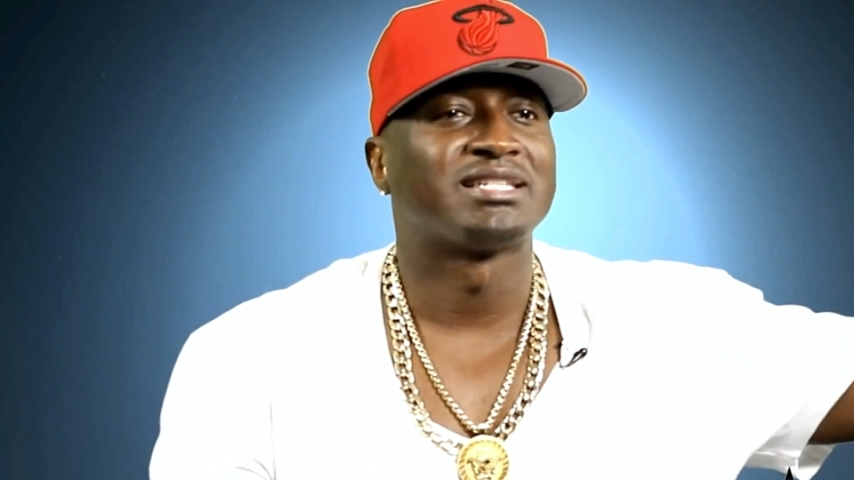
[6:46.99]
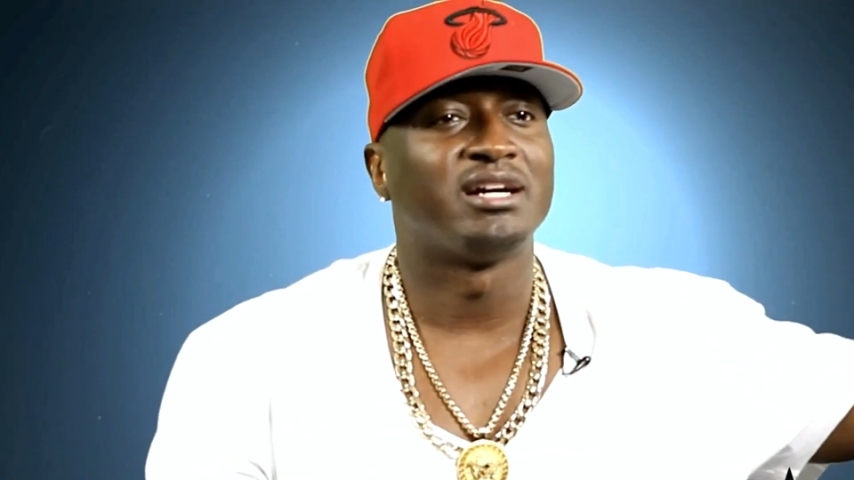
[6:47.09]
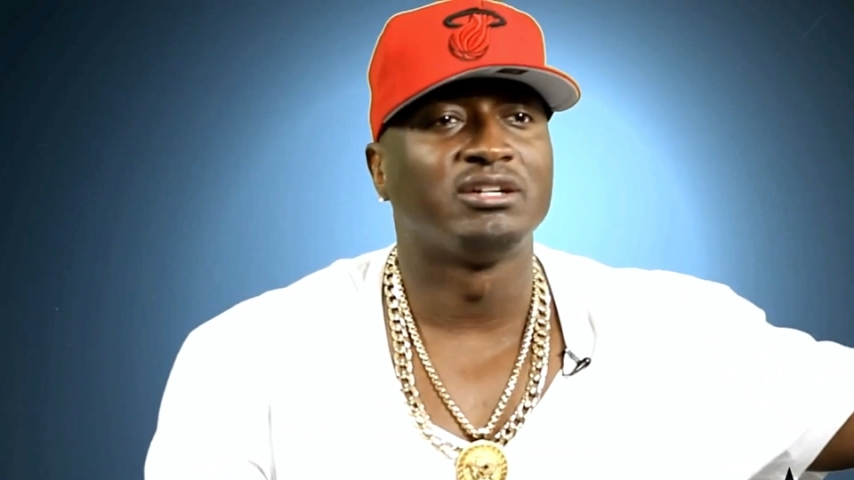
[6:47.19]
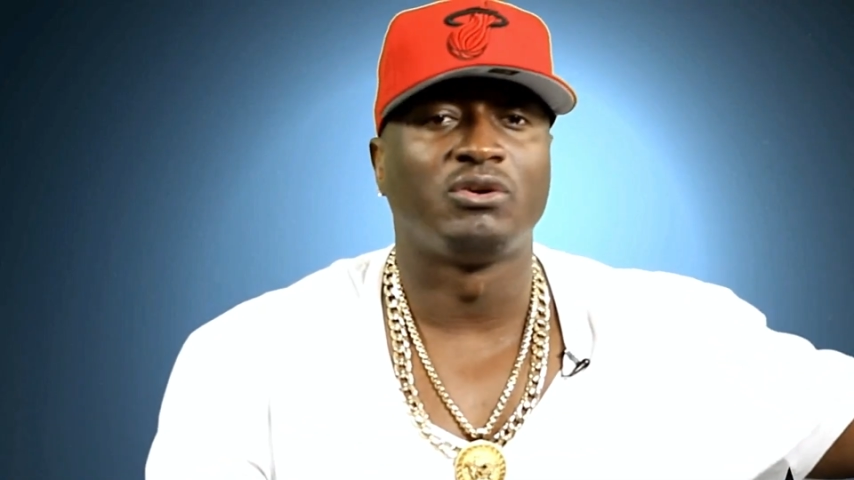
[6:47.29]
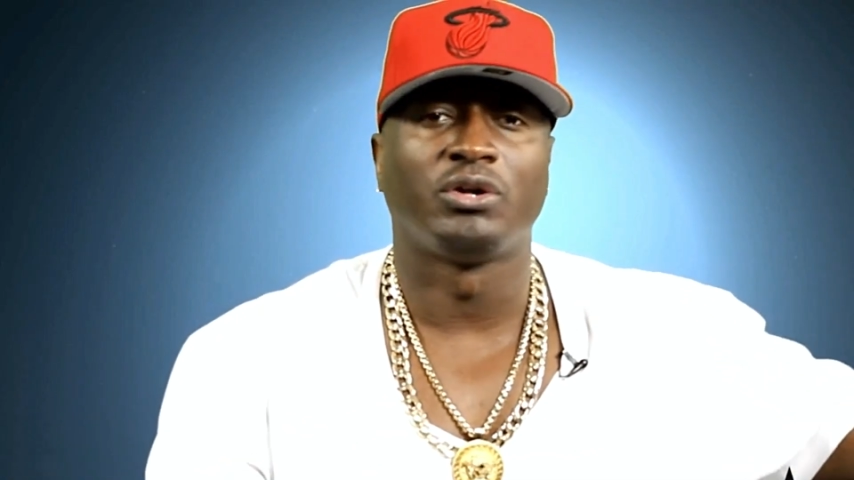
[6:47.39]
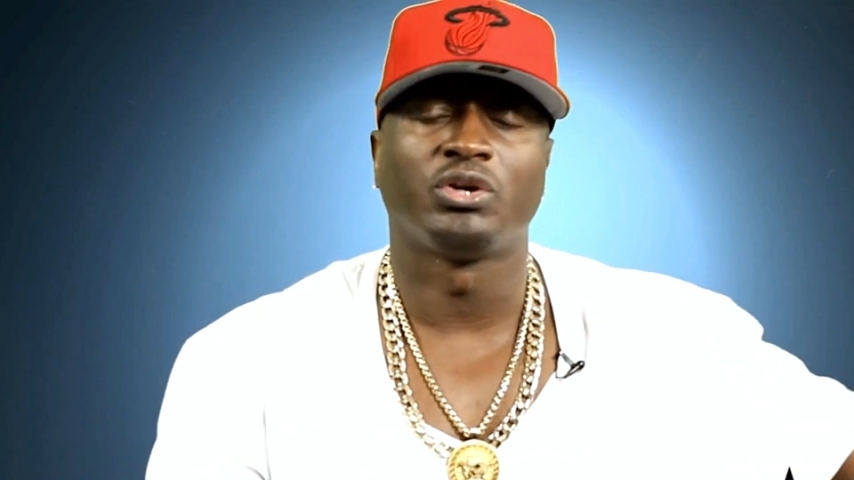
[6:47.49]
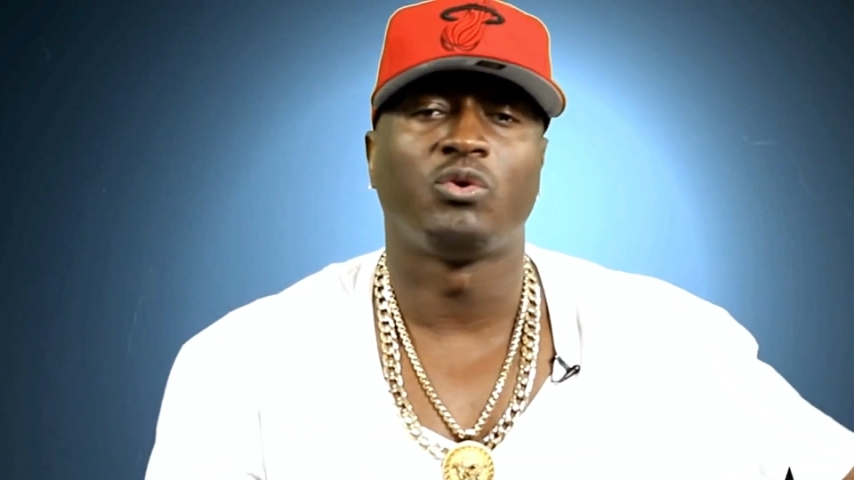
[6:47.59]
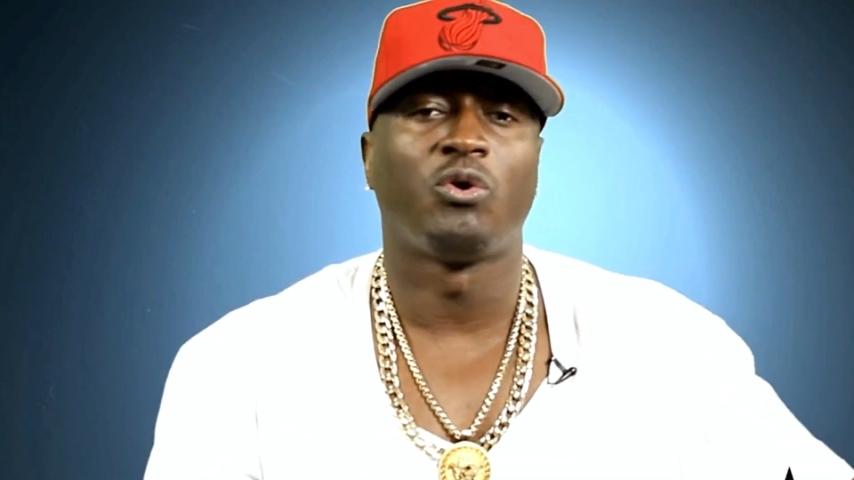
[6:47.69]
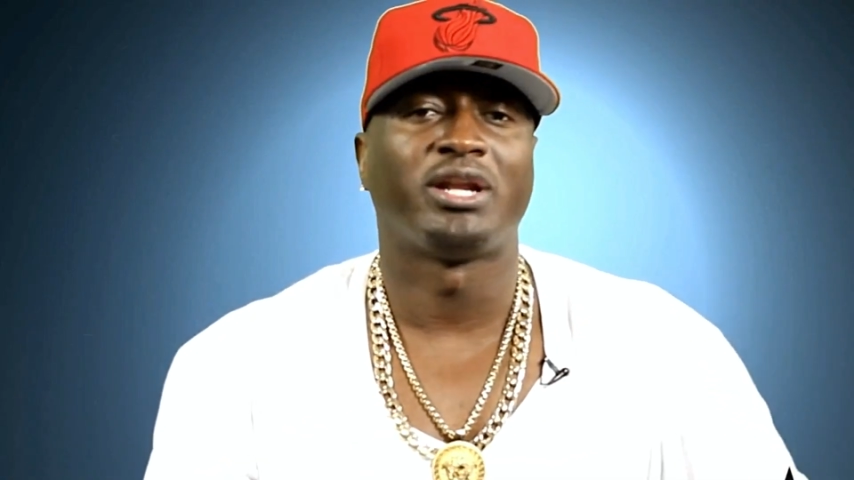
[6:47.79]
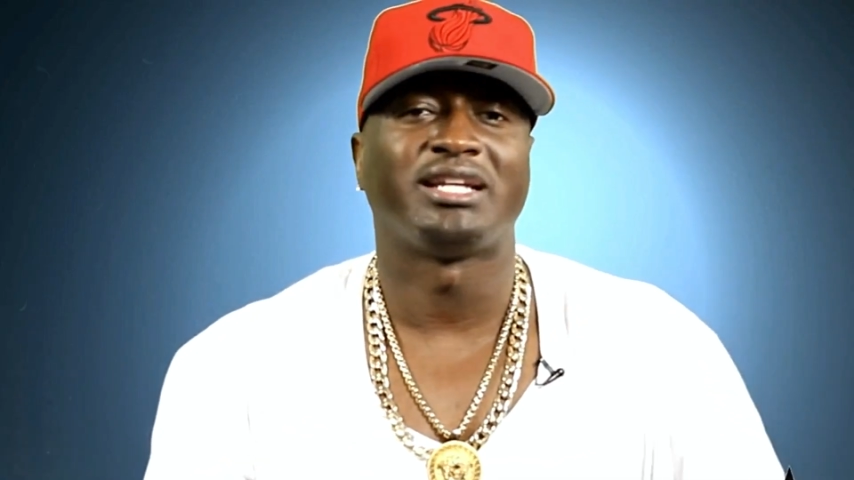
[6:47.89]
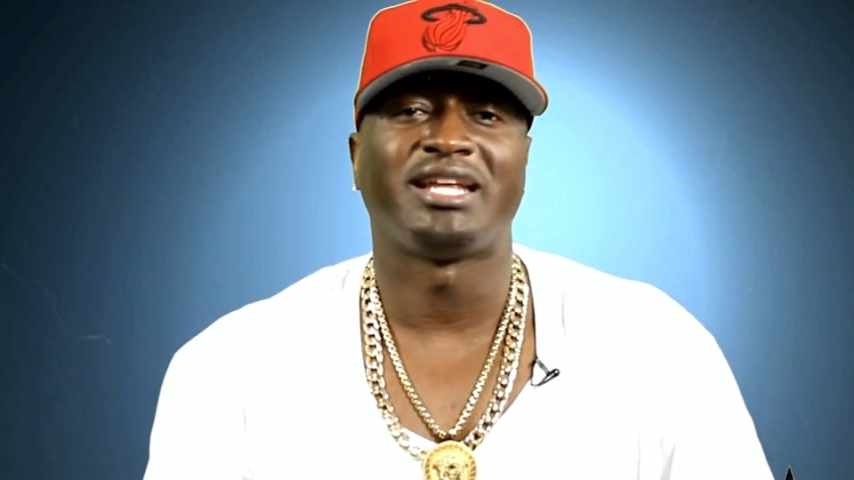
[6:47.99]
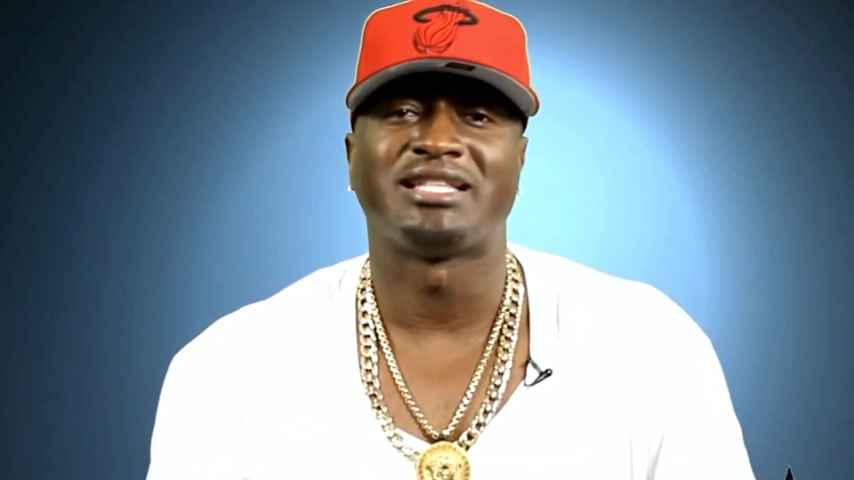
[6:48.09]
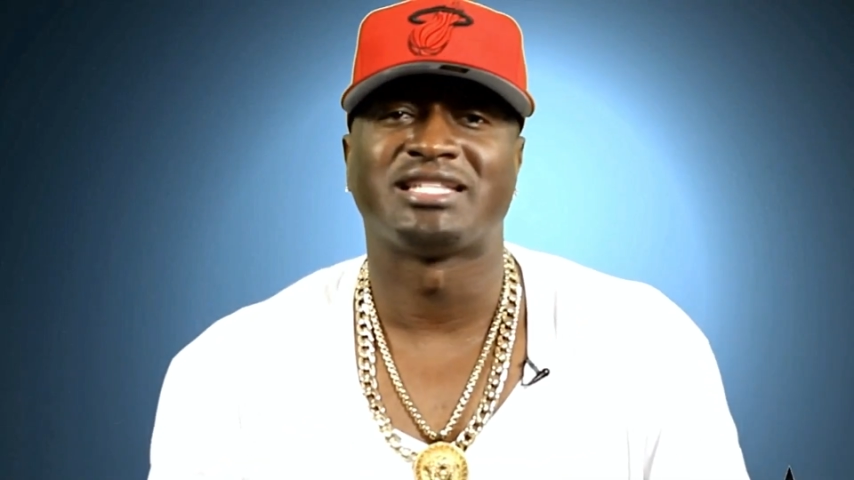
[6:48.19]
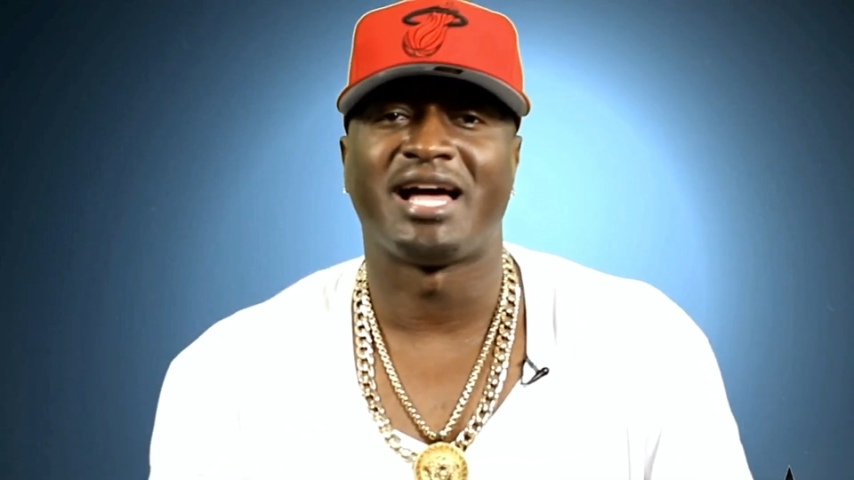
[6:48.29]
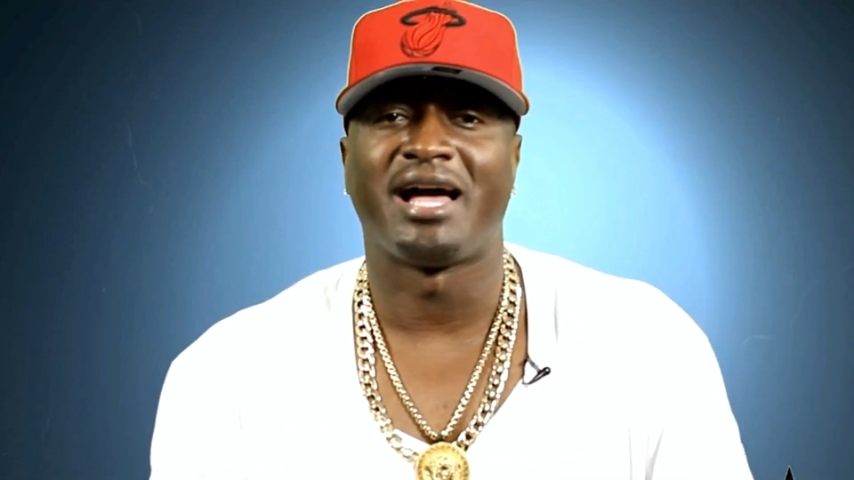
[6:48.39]
life as a
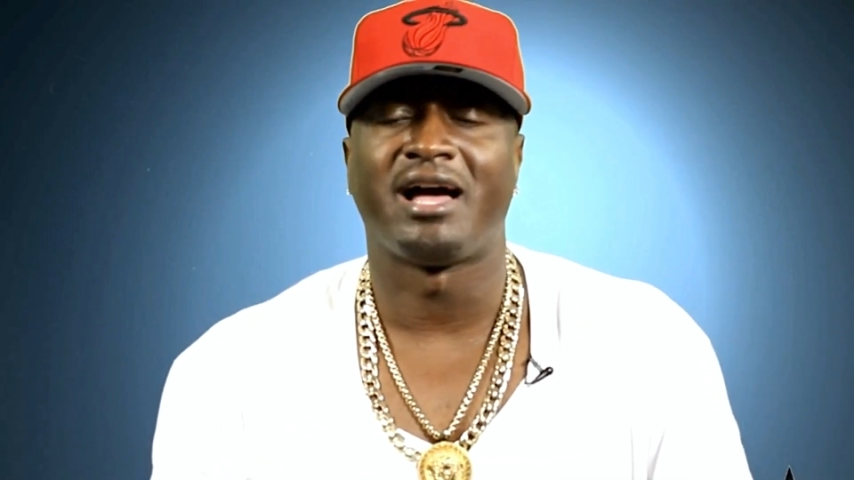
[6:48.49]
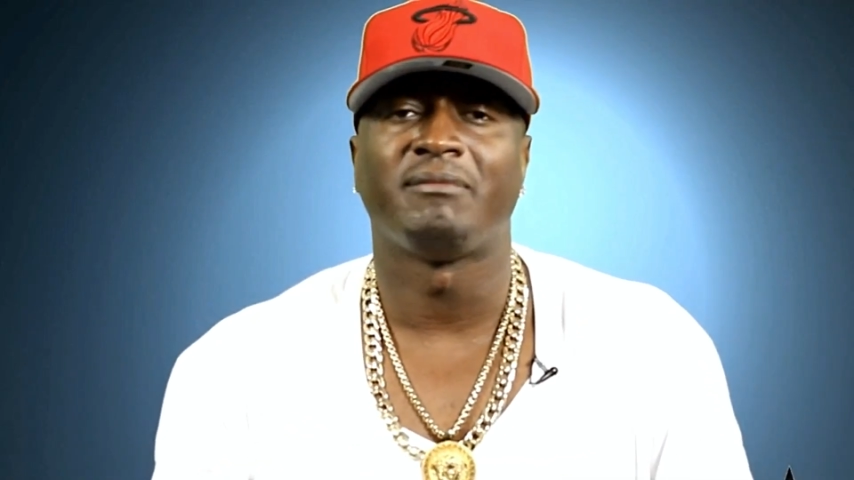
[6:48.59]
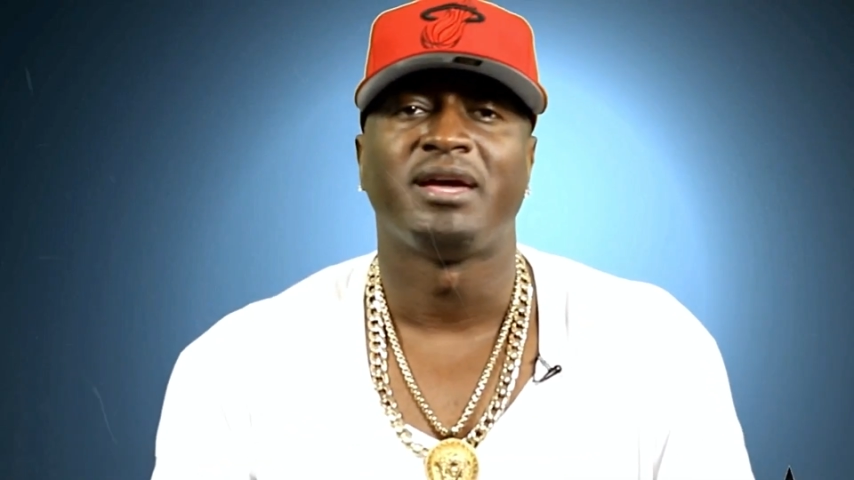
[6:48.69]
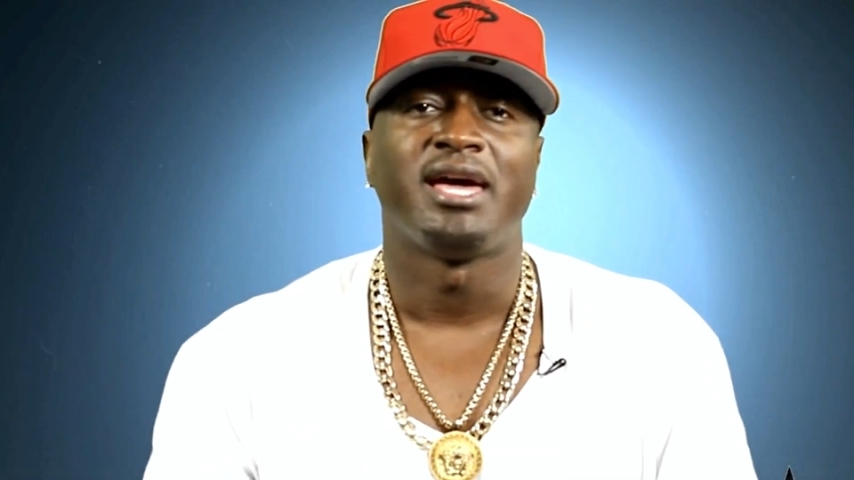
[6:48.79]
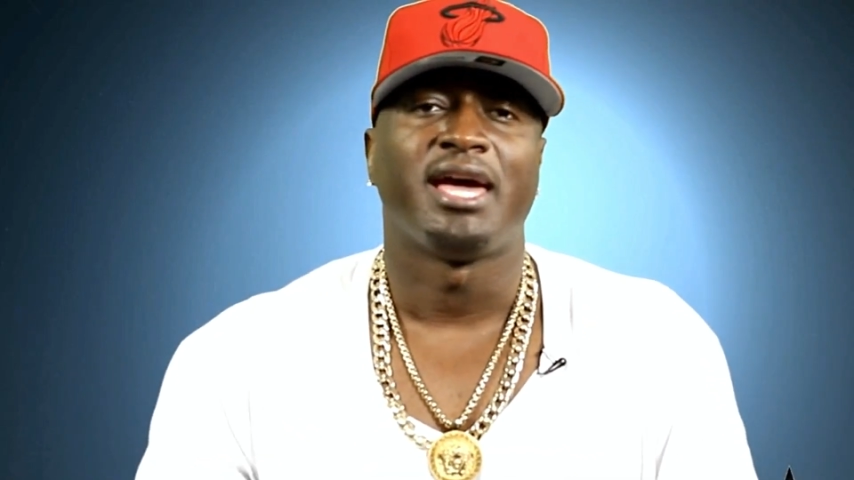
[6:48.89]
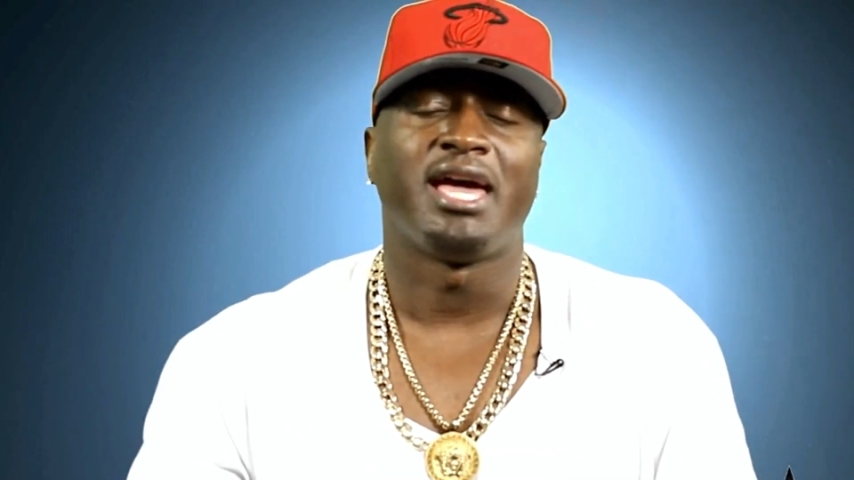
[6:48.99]
businesswoman, mother,